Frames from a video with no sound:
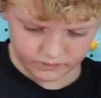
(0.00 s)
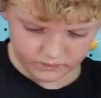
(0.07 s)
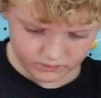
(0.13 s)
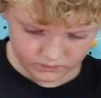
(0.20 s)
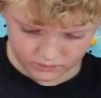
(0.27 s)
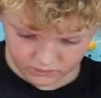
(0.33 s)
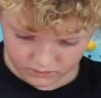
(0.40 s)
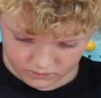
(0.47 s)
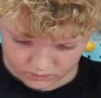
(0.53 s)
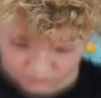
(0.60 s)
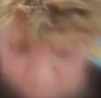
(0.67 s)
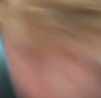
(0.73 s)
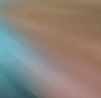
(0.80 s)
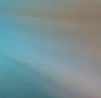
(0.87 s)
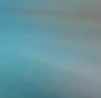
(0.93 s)

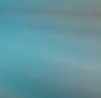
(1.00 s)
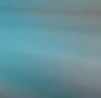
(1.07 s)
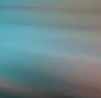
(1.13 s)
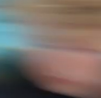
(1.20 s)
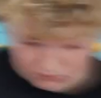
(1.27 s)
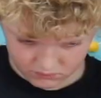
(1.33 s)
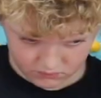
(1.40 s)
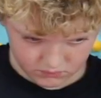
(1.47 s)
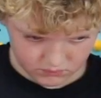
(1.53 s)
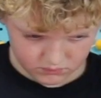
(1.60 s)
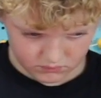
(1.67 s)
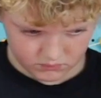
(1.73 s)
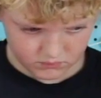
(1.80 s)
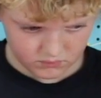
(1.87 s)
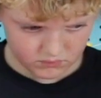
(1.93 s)

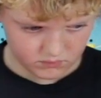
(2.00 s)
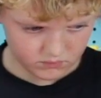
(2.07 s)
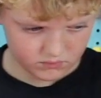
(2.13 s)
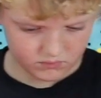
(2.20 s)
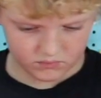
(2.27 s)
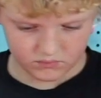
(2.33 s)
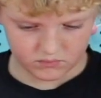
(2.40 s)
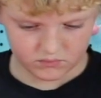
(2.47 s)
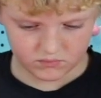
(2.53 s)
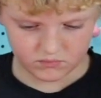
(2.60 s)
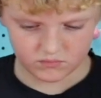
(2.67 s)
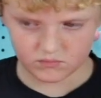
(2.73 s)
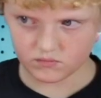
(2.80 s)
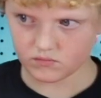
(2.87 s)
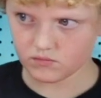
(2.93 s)

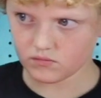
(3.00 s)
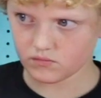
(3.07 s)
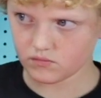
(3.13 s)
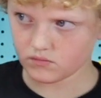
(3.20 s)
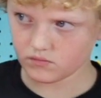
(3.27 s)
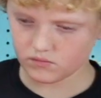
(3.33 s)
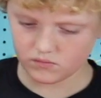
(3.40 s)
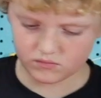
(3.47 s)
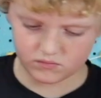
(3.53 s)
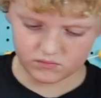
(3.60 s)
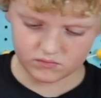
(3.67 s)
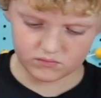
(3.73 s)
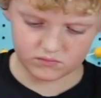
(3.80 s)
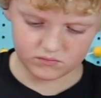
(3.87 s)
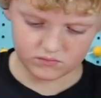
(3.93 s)

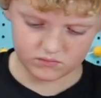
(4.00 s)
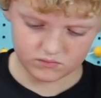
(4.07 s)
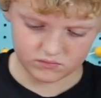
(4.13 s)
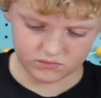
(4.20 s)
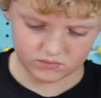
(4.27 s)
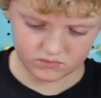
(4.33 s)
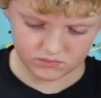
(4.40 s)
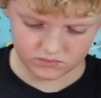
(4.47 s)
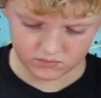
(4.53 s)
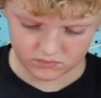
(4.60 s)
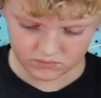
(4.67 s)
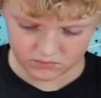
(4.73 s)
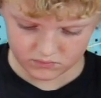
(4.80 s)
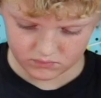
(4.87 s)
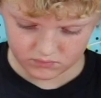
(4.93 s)

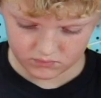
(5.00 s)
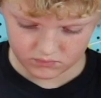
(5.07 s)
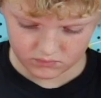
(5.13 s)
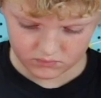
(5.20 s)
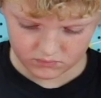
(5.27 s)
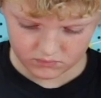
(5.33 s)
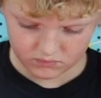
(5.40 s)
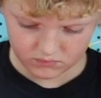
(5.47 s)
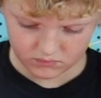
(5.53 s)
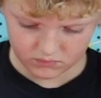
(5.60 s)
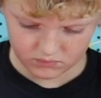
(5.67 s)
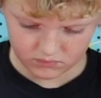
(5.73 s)
(silent)